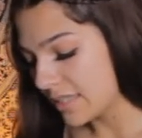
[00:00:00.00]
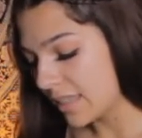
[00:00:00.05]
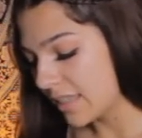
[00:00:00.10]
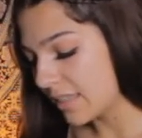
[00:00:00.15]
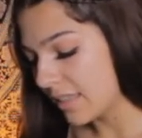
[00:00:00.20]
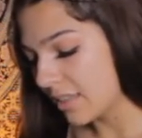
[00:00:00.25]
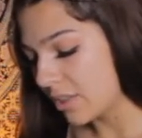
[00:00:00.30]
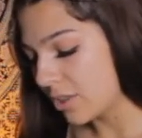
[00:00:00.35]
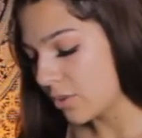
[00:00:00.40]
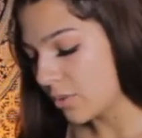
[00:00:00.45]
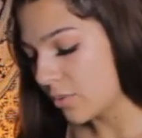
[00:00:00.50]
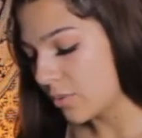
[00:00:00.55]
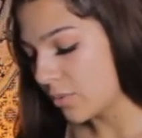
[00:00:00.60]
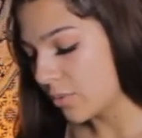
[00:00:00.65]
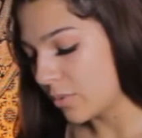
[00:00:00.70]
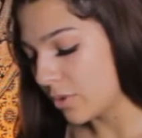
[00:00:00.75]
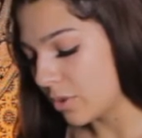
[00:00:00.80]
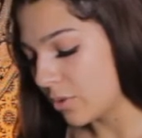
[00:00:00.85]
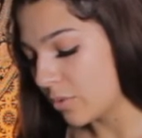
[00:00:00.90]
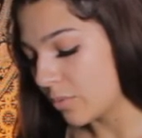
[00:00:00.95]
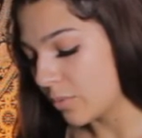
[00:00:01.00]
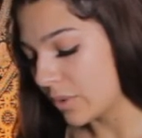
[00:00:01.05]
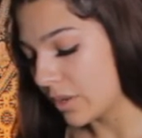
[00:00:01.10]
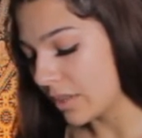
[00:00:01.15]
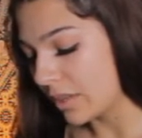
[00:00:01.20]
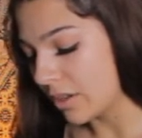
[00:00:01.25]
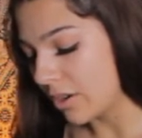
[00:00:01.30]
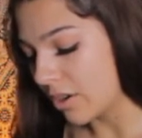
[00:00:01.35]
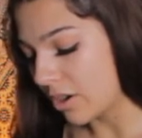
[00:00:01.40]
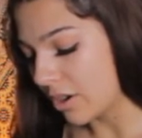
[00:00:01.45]
seeing that you
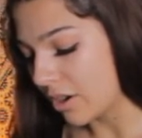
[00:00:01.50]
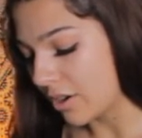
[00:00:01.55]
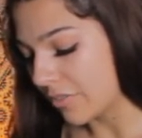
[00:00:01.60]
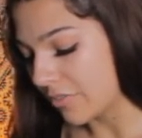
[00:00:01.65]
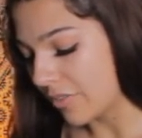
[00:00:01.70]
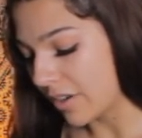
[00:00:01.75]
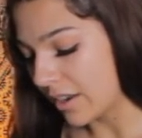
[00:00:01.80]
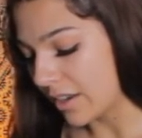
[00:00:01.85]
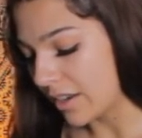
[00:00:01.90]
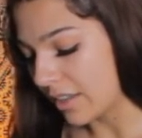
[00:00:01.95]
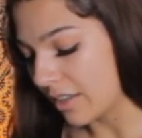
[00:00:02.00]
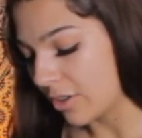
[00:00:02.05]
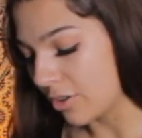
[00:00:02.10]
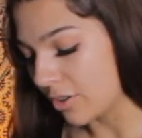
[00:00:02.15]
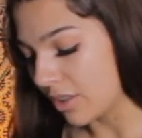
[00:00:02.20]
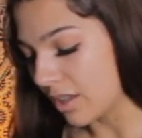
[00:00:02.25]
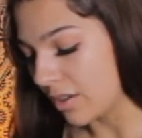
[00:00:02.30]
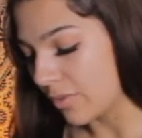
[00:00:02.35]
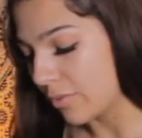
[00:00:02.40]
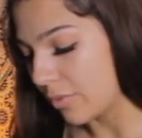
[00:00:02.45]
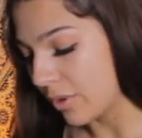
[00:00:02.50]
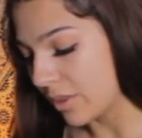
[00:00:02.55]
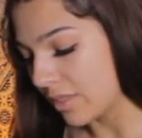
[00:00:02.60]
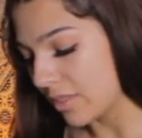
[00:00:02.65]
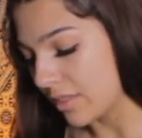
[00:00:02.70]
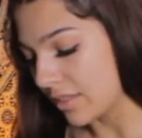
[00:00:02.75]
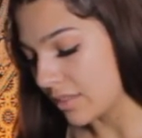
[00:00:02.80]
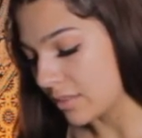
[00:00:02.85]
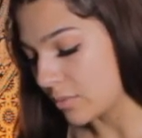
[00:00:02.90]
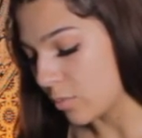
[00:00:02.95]
really are finding your love
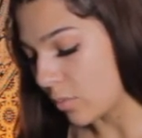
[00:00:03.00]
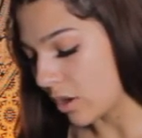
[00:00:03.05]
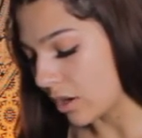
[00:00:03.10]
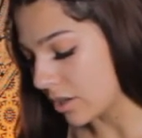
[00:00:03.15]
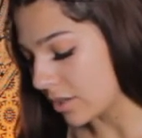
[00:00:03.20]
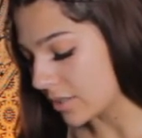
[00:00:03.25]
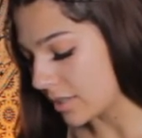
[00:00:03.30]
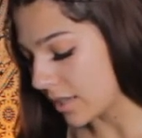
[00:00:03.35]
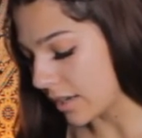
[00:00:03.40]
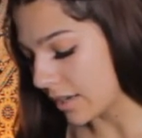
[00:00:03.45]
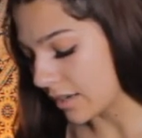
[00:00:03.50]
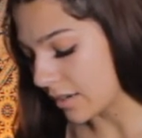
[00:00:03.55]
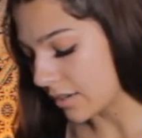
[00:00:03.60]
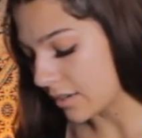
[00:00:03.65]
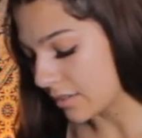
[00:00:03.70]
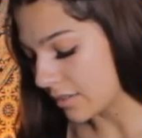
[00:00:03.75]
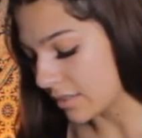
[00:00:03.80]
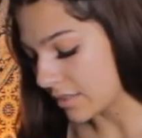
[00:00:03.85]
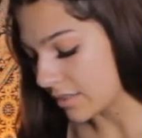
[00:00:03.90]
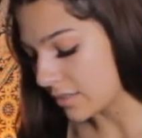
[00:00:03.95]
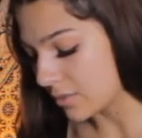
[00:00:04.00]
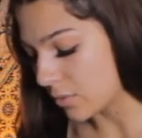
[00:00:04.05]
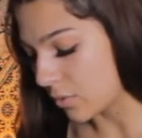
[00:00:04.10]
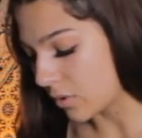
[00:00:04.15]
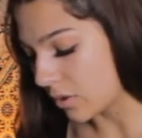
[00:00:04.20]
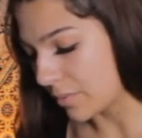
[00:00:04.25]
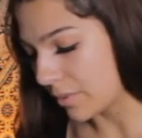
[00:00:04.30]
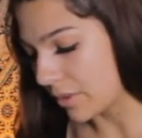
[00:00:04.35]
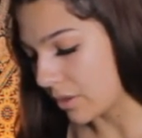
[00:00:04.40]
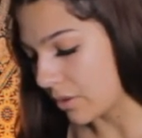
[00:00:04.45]
with this water sign, this
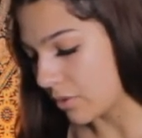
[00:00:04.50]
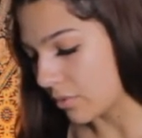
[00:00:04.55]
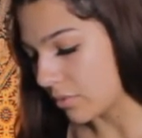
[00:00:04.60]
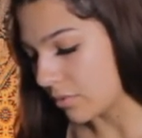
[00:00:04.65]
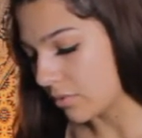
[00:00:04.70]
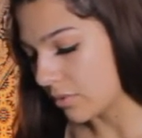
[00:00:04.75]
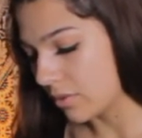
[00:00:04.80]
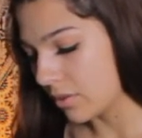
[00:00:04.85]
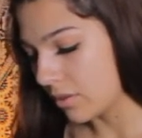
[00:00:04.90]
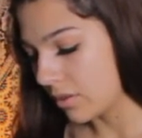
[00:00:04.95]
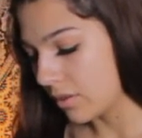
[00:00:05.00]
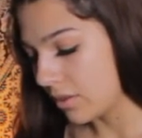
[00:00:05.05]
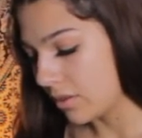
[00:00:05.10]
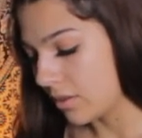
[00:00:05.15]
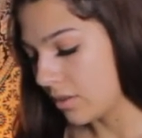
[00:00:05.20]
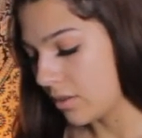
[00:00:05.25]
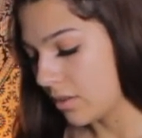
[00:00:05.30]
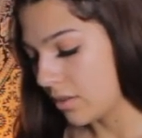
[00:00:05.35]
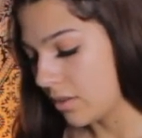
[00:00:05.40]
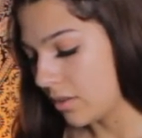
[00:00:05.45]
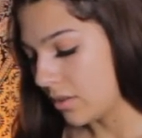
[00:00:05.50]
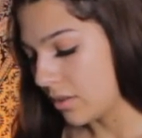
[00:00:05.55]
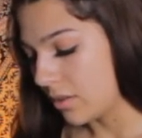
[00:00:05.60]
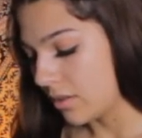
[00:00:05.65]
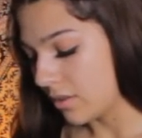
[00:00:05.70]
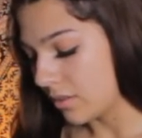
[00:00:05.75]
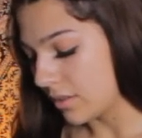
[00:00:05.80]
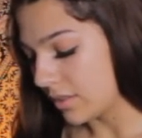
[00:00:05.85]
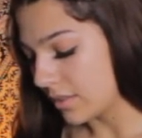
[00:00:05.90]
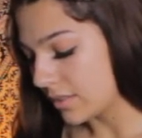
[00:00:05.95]
Scorpio.
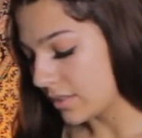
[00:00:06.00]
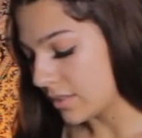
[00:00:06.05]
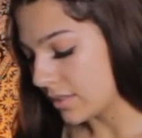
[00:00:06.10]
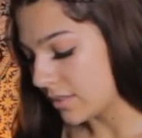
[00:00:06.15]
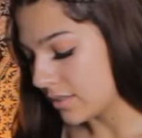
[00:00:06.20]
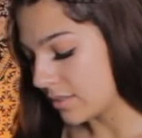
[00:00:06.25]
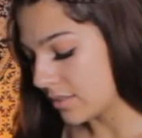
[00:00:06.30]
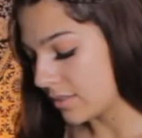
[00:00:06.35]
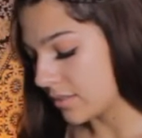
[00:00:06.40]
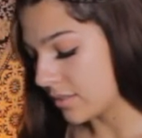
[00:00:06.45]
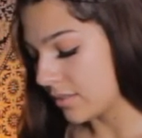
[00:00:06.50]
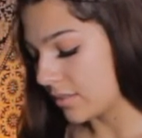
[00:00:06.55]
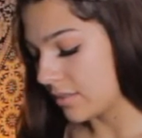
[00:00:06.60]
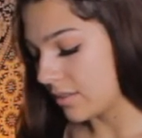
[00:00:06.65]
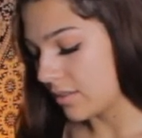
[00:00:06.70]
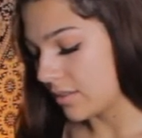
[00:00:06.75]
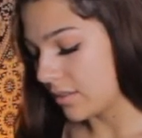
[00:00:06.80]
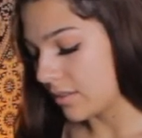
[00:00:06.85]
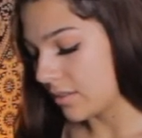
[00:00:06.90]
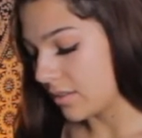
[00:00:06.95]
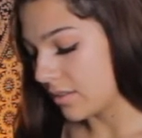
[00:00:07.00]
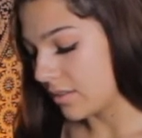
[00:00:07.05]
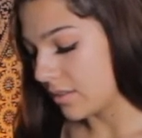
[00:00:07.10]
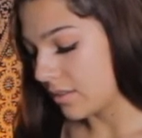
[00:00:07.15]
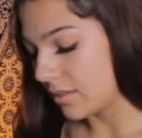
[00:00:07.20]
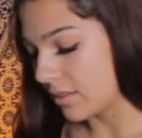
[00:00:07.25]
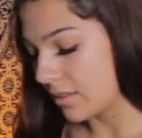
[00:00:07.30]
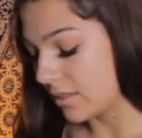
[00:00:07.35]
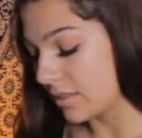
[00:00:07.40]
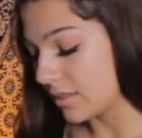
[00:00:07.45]
This
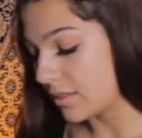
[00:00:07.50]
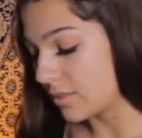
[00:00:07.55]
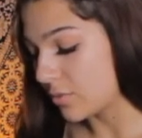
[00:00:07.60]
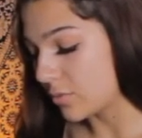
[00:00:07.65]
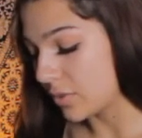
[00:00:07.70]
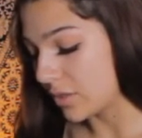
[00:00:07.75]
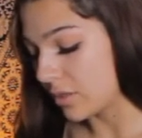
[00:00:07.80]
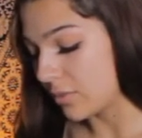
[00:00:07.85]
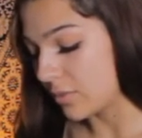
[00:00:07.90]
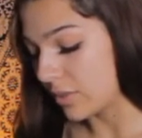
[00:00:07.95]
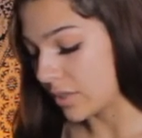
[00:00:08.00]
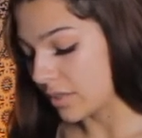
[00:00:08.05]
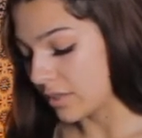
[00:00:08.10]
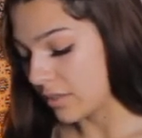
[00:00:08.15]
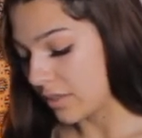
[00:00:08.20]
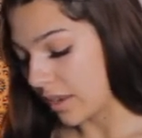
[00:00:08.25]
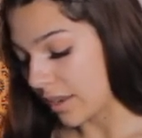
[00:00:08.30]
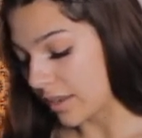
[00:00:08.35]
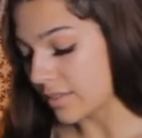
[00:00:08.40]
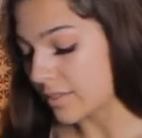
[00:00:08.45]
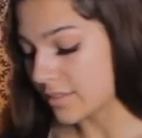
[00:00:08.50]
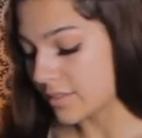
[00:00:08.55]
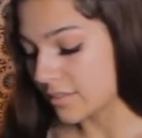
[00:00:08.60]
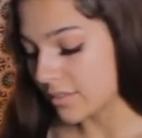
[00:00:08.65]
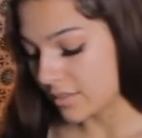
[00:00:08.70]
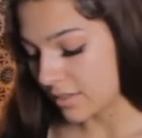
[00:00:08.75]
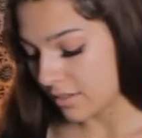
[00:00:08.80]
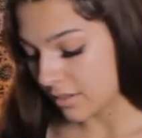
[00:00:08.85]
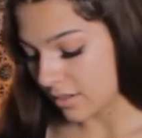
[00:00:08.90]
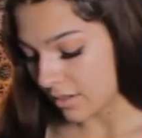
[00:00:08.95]
is really, really
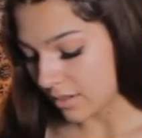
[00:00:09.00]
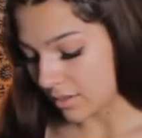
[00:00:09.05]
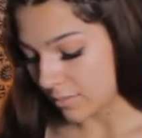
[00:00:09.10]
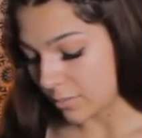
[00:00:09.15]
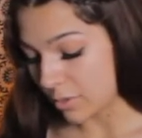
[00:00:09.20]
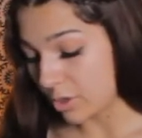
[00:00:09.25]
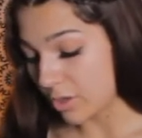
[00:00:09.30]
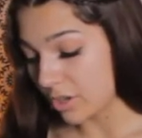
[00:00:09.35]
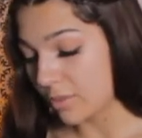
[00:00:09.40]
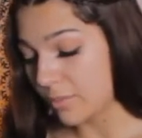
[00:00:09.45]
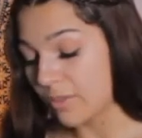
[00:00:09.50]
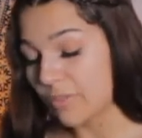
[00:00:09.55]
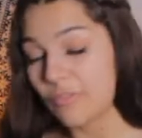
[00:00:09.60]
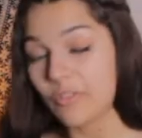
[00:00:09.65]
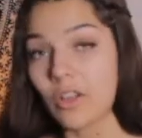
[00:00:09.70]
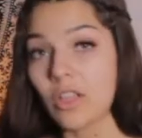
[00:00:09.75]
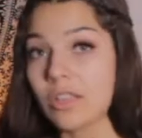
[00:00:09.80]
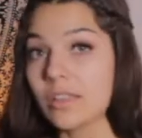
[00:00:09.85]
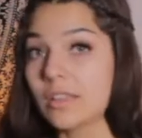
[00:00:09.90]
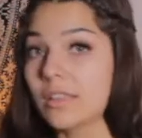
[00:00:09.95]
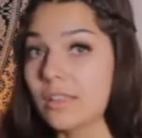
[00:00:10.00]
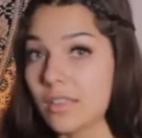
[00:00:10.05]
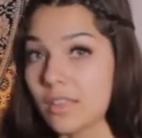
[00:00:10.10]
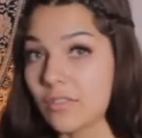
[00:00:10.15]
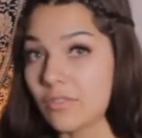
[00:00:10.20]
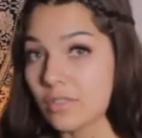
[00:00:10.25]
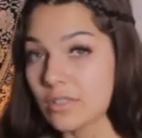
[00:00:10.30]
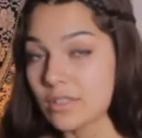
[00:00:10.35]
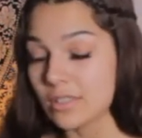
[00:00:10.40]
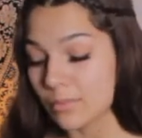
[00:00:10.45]
nice. You're going to be falling in
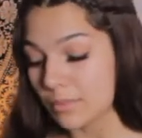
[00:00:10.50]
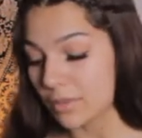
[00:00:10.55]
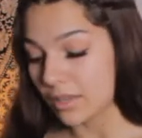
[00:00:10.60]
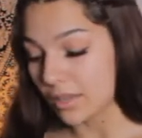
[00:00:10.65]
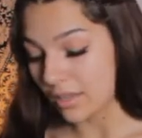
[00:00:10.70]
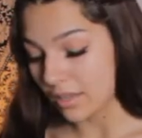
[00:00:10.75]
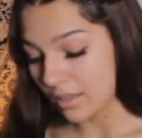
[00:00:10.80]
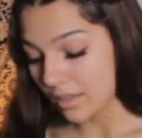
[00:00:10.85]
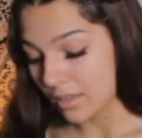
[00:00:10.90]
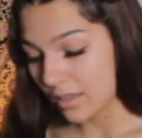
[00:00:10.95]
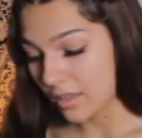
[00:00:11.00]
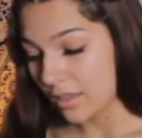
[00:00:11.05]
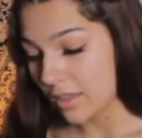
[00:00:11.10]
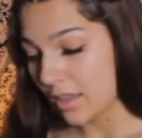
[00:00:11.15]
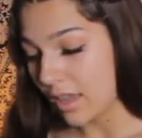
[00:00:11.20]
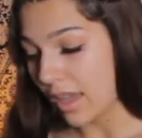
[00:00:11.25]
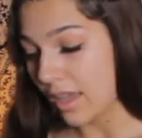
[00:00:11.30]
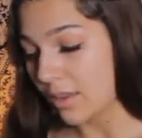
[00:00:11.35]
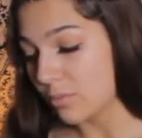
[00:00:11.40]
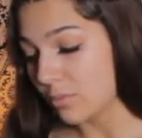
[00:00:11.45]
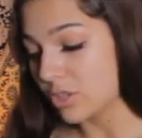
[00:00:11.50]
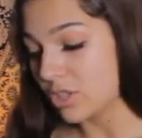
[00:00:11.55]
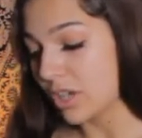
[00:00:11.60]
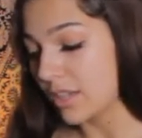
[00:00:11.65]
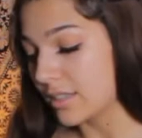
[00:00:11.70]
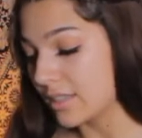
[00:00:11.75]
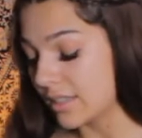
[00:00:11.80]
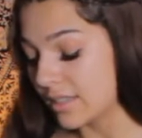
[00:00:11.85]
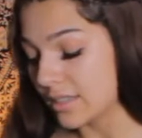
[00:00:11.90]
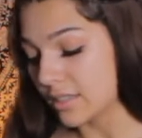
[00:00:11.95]
love with somebody and
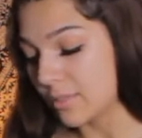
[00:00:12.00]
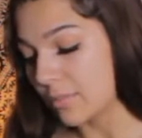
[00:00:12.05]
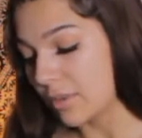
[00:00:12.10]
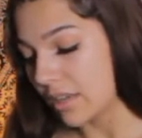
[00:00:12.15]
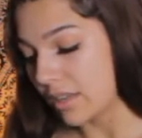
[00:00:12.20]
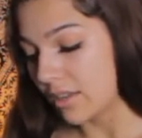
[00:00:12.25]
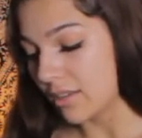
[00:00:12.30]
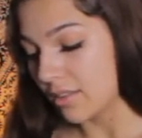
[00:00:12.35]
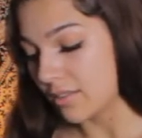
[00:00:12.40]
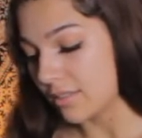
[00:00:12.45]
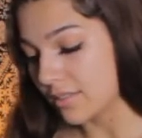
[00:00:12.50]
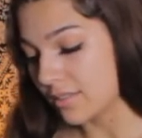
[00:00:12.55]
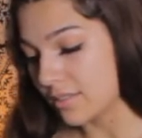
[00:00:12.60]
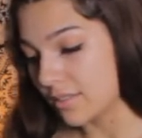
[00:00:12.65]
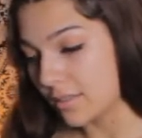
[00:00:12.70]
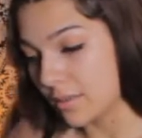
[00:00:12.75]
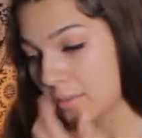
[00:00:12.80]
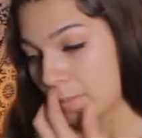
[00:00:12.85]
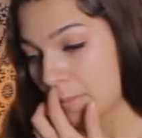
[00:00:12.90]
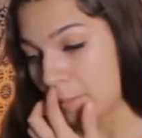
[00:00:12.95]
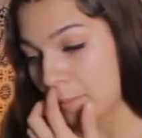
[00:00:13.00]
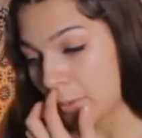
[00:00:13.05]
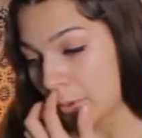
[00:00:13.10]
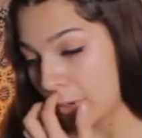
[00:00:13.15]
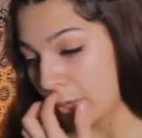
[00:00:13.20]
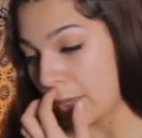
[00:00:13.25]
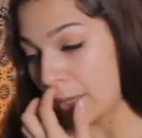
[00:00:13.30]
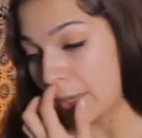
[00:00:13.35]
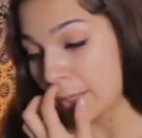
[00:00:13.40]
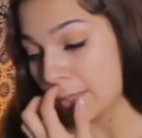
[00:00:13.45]
rejecting somebody else. You're
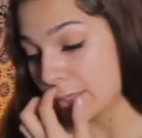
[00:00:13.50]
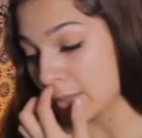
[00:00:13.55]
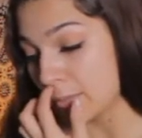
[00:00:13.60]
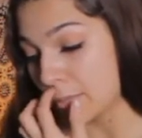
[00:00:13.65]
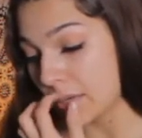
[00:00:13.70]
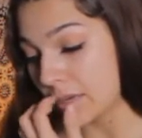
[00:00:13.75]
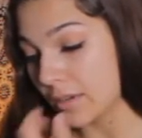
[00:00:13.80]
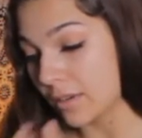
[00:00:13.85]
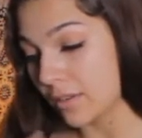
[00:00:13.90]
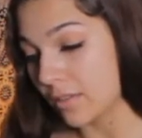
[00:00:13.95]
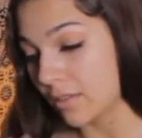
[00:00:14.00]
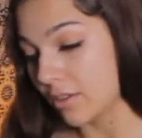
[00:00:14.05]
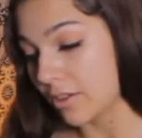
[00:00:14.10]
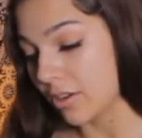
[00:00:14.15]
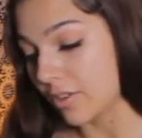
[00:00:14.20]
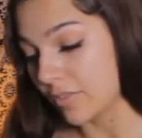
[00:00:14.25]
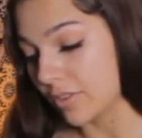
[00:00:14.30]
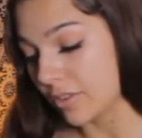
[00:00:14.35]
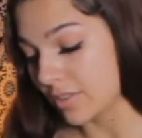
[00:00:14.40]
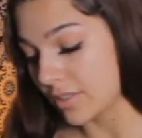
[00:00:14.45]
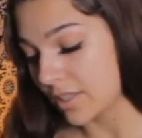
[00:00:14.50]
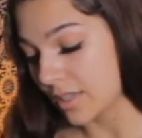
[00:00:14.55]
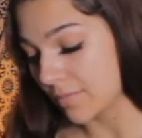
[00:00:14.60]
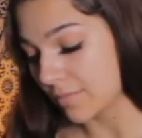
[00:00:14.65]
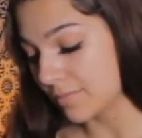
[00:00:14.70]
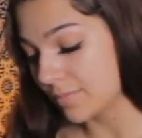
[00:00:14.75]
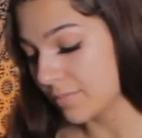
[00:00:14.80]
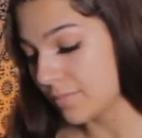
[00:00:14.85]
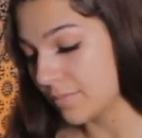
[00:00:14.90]
kicking somebody to the curb. You're saying,